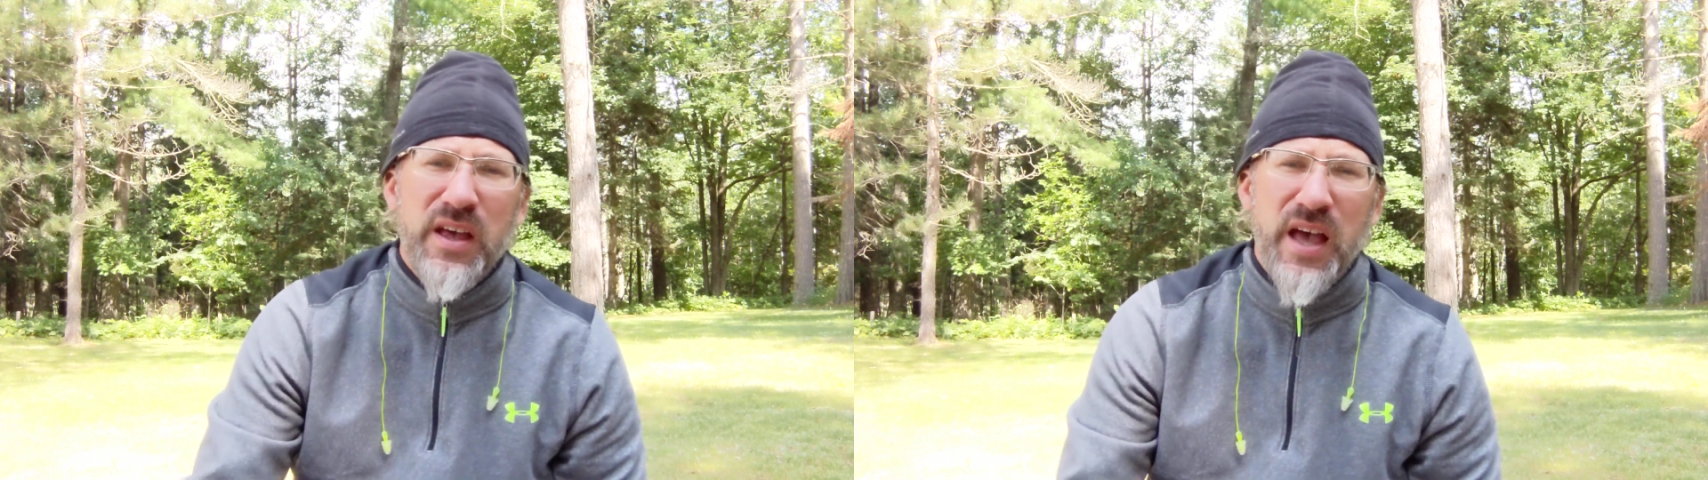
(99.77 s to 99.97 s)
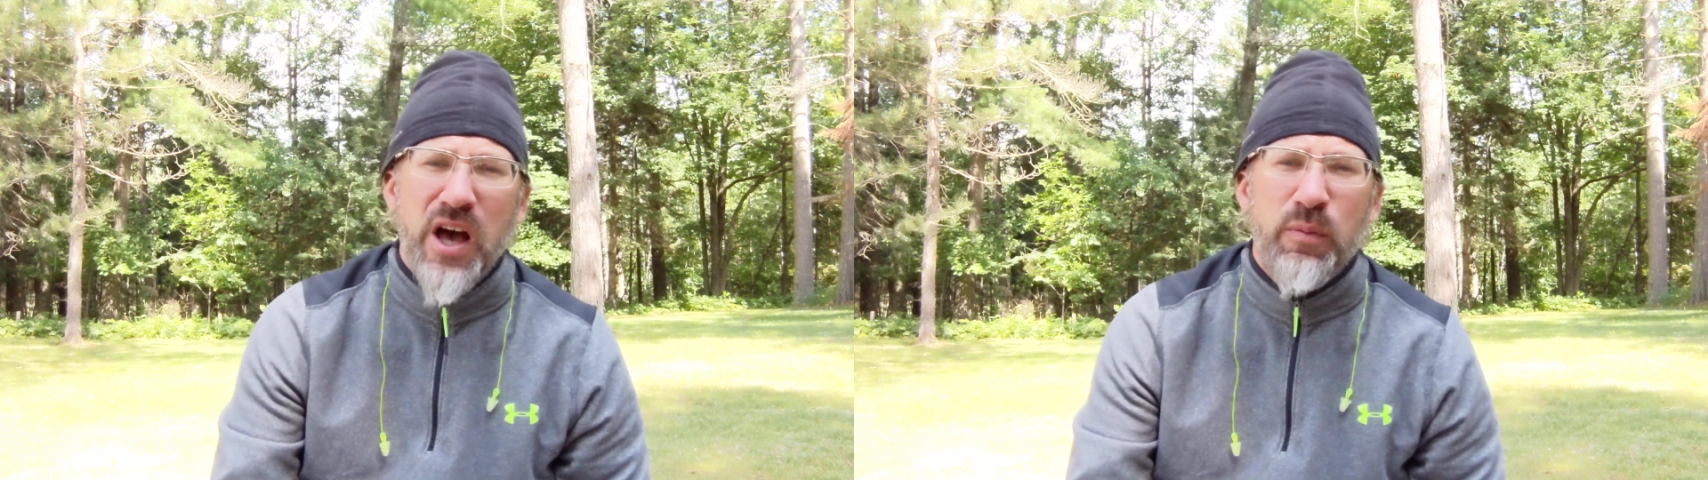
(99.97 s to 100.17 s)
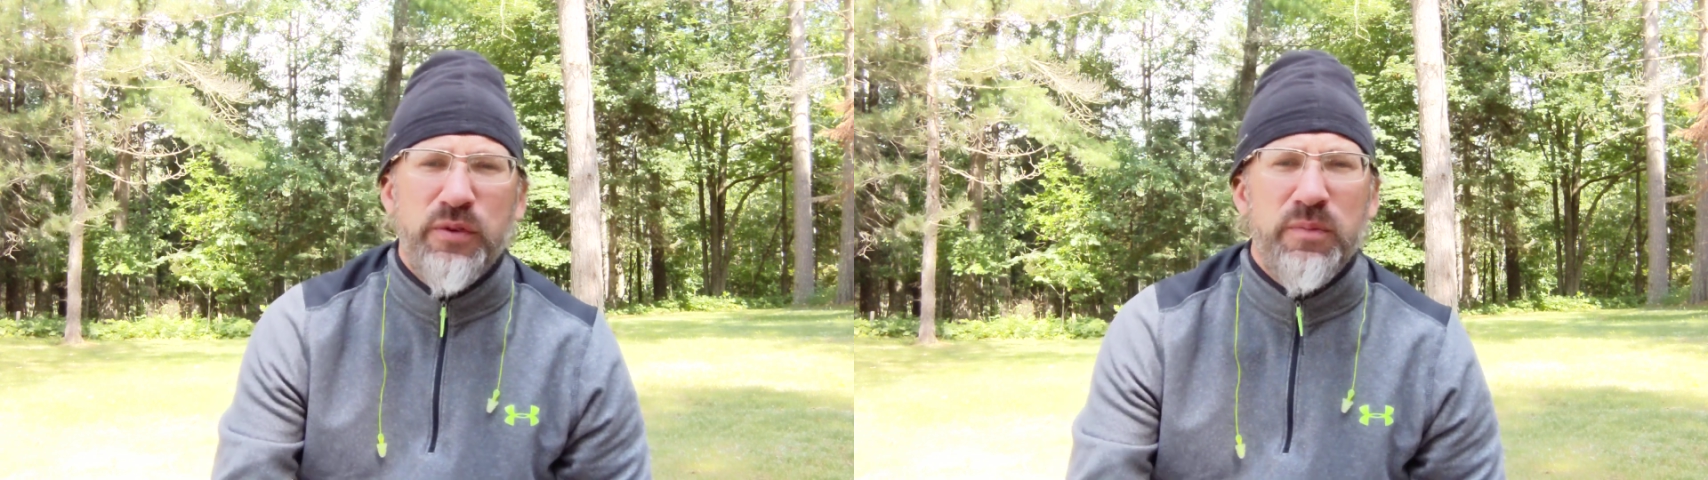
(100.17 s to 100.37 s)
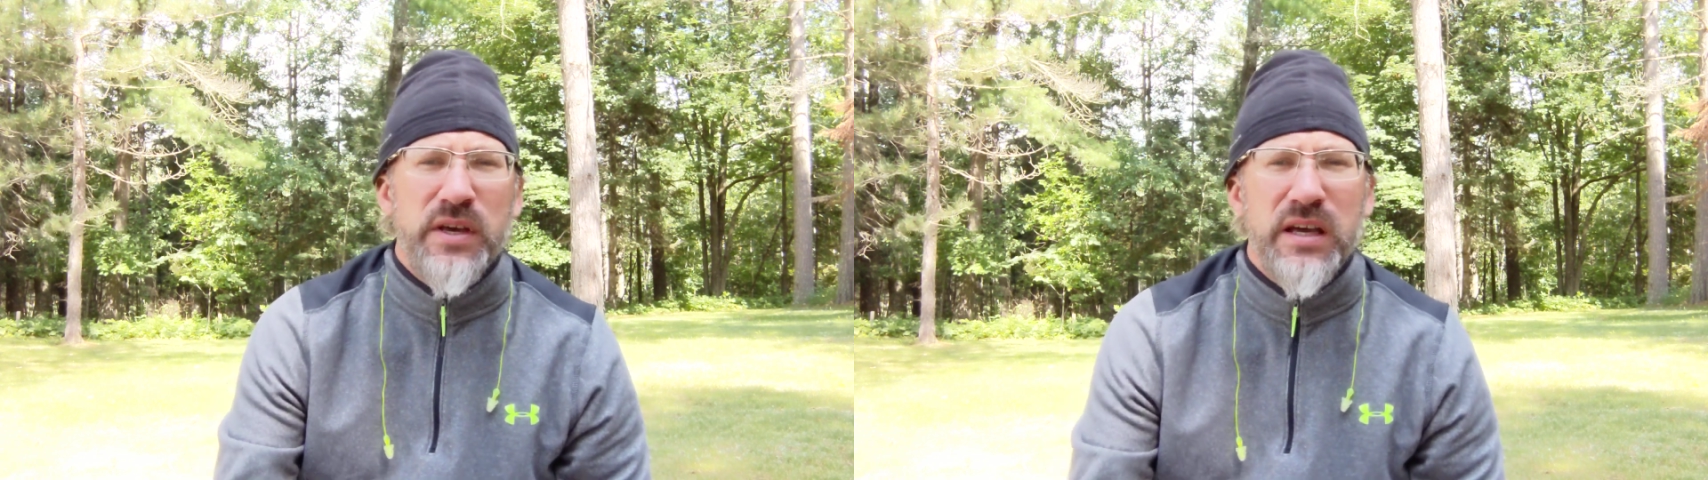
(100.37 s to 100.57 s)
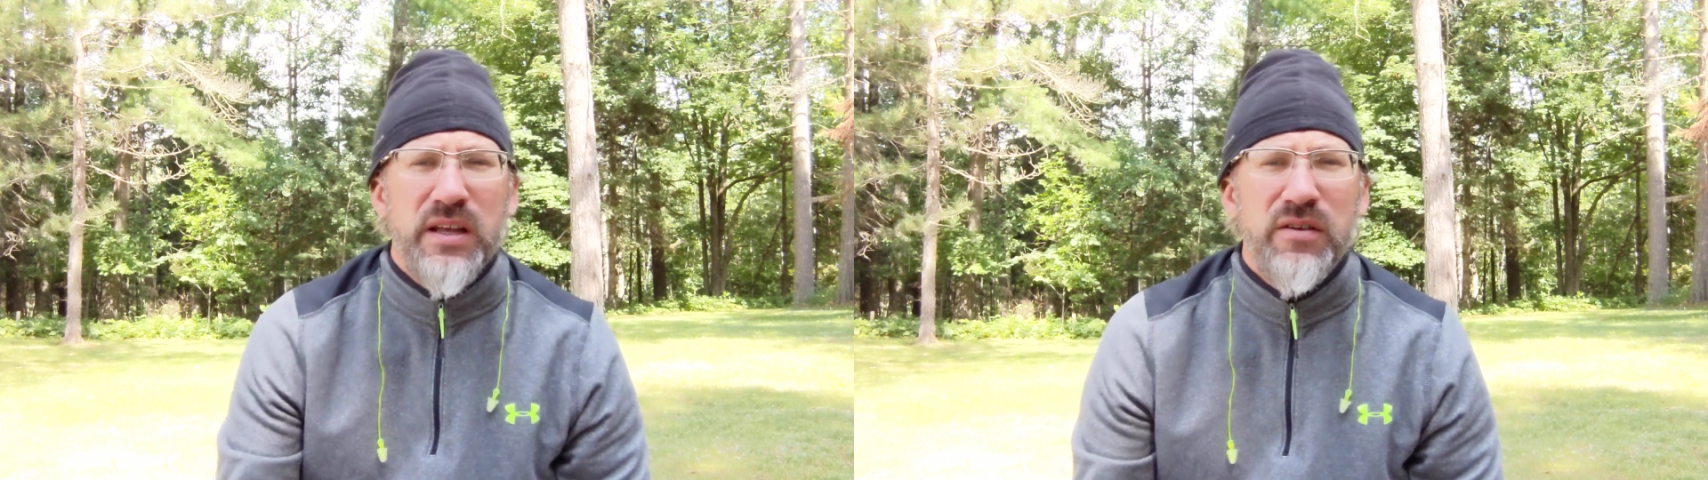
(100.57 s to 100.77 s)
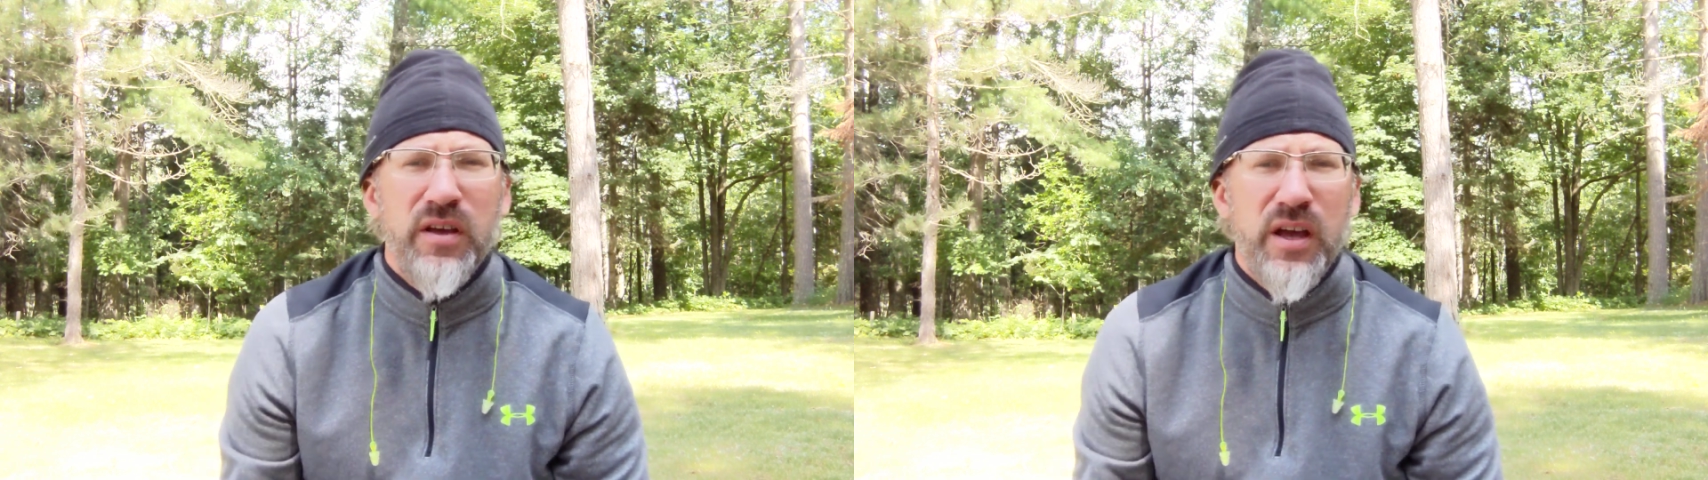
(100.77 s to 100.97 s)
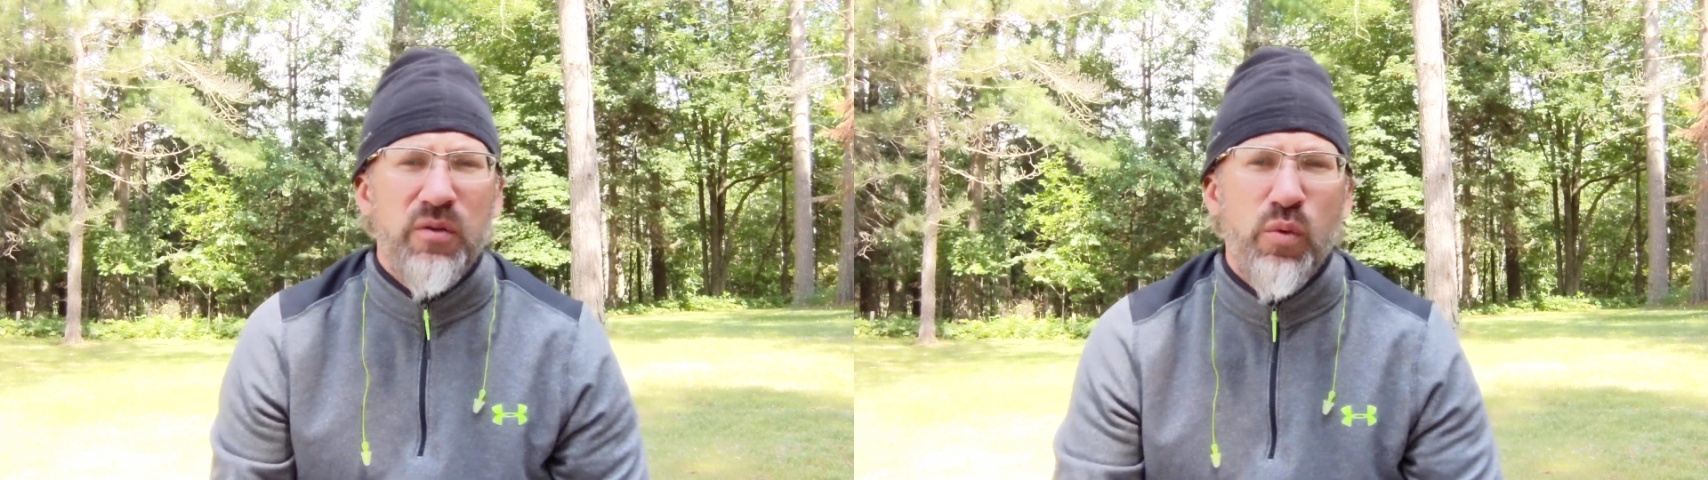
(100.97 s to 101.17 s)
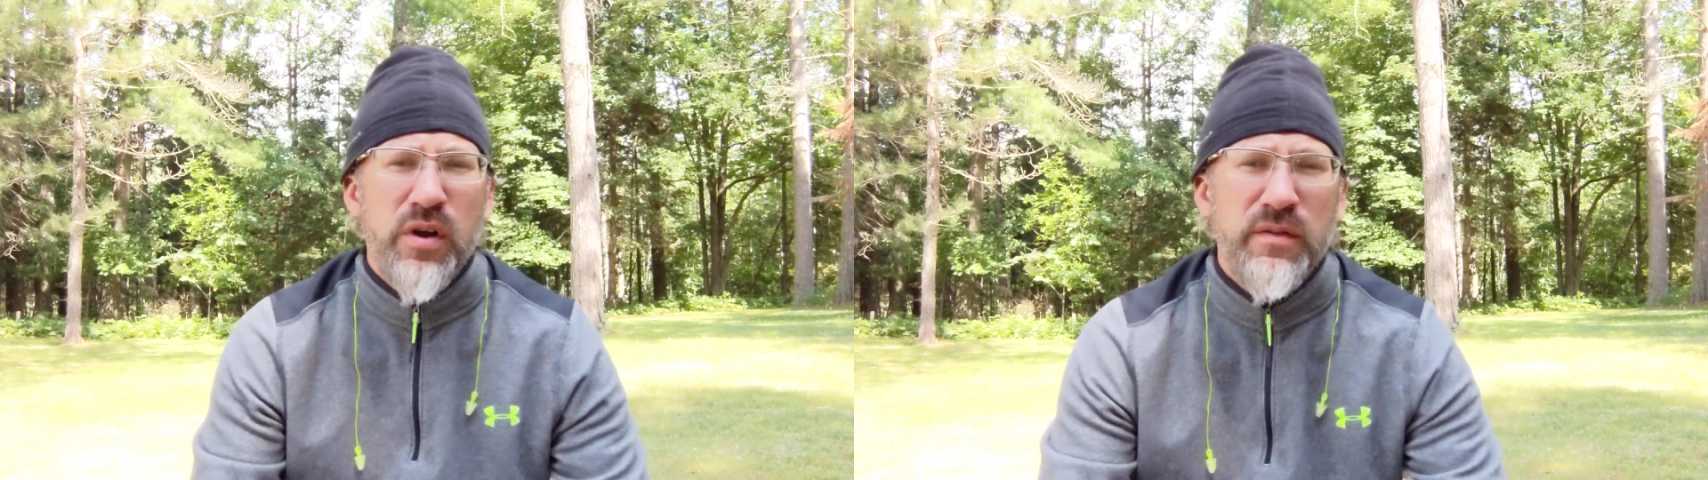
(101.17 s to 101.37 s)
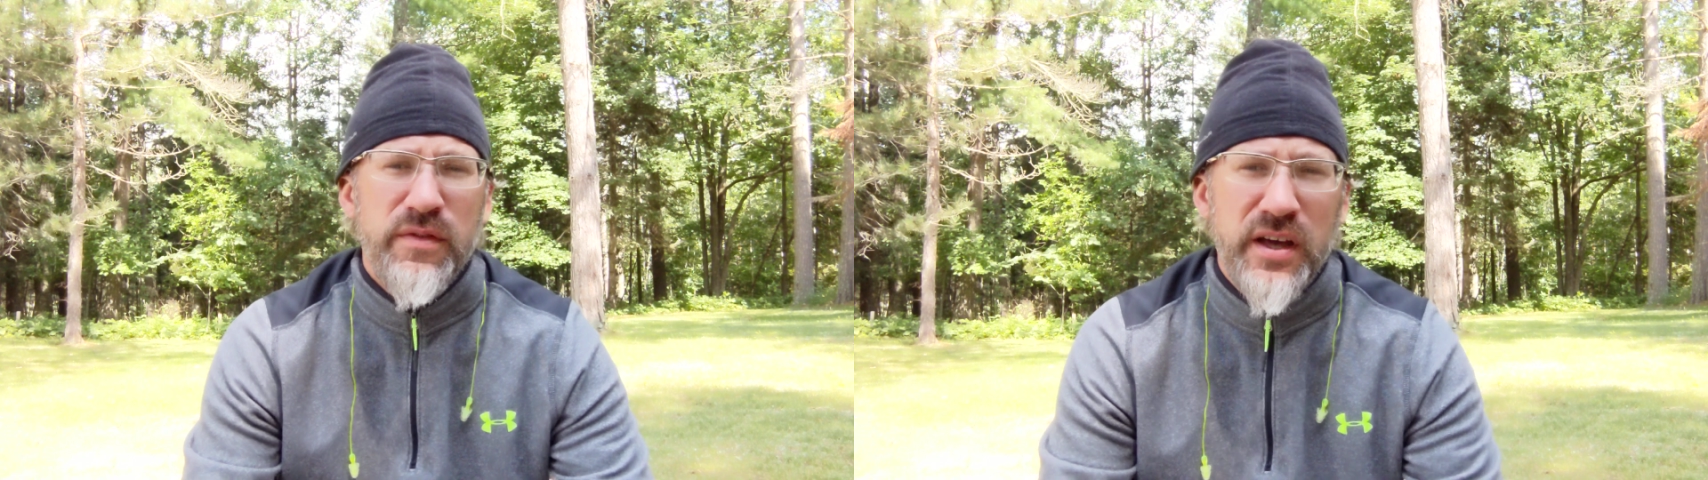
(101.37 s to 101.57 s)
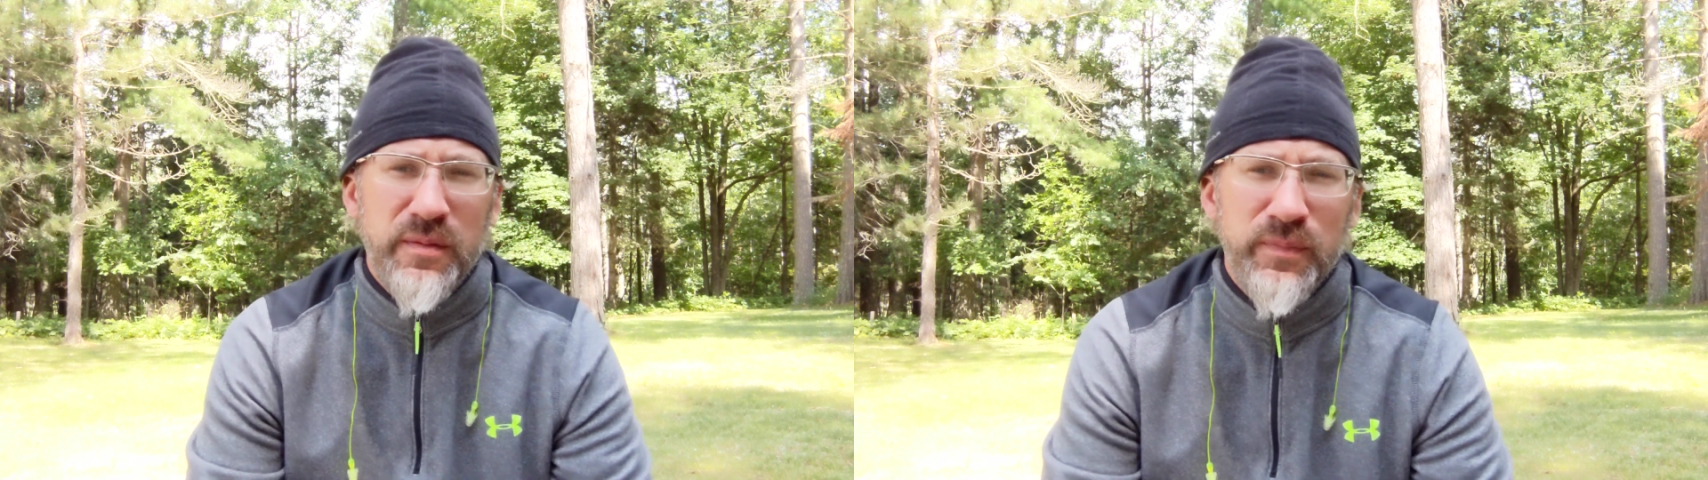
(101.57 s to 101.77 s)
helped me, and one of
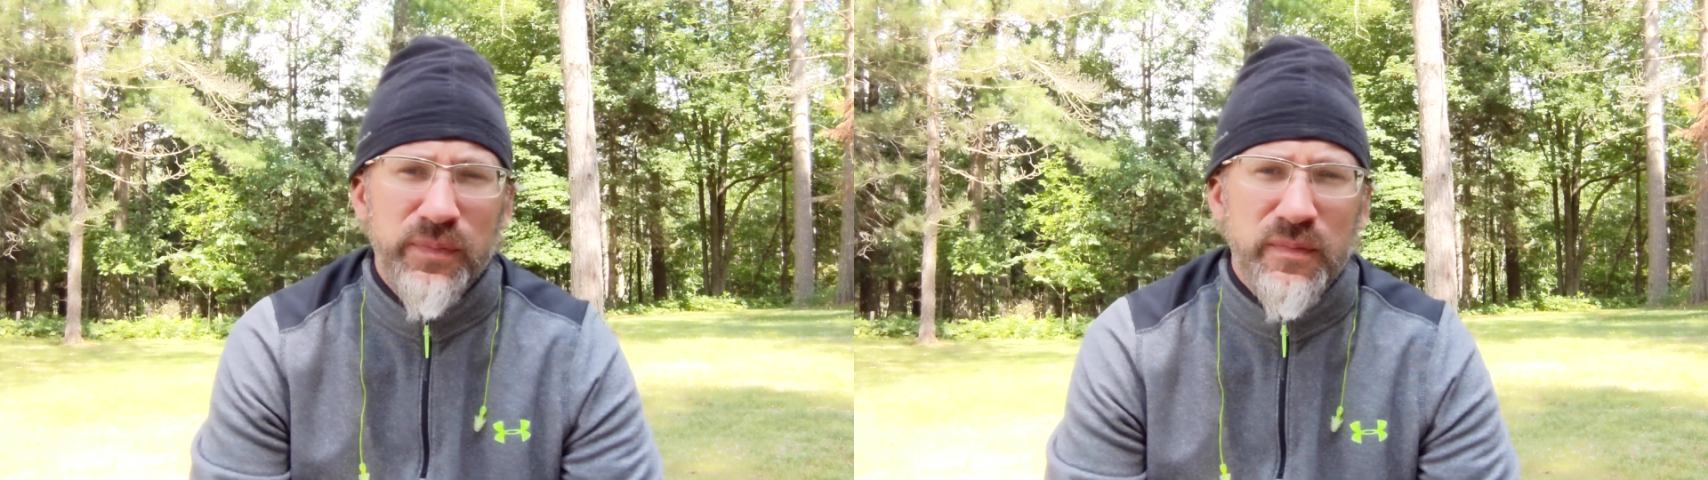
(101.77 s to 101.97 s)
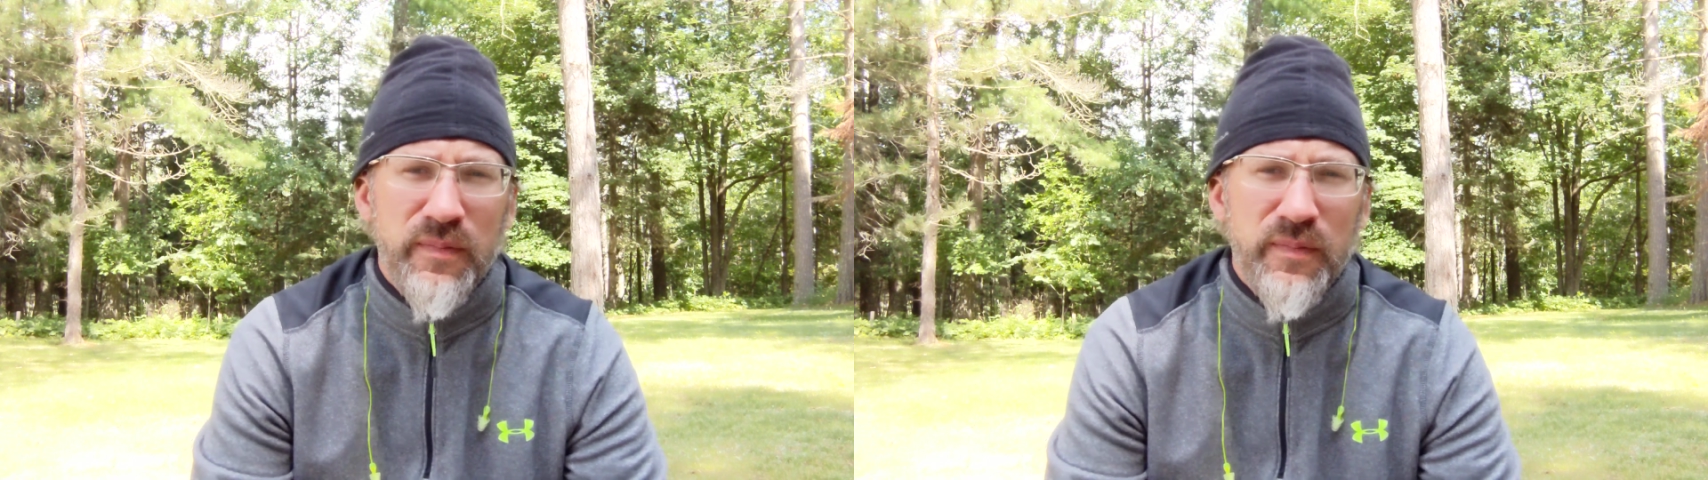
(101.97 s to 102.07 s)
them,